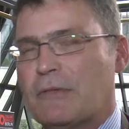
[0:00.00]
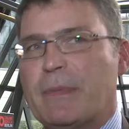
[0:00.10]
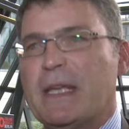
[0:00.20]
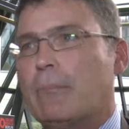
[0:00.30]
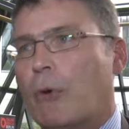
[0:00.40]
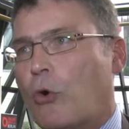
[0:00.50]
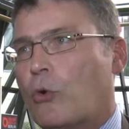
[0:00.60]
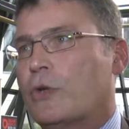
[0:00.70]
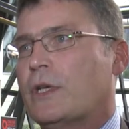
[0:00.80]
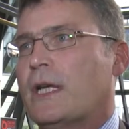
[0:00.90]
being
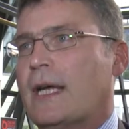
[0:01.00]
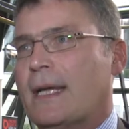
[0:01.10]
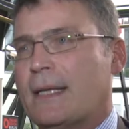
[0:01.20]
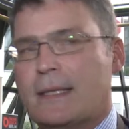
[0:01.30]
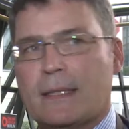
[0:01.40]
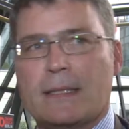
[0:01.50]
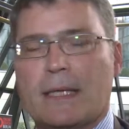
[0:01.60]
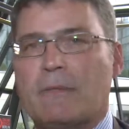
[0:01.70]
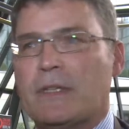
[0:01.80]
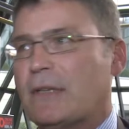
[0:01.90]
born and
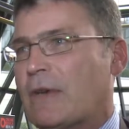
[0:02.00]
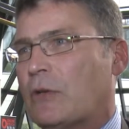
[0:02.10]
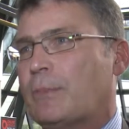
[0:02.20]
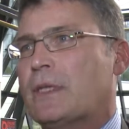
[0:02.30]
having developed